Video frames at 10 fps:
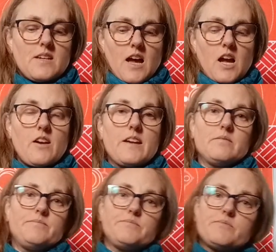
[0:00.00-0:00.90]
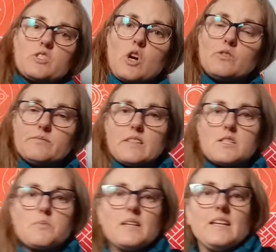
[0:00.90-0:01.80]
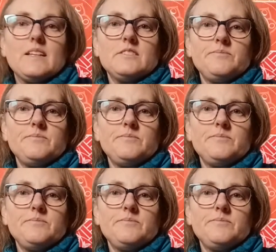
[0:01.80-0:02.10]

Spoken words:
All right, so let's begin.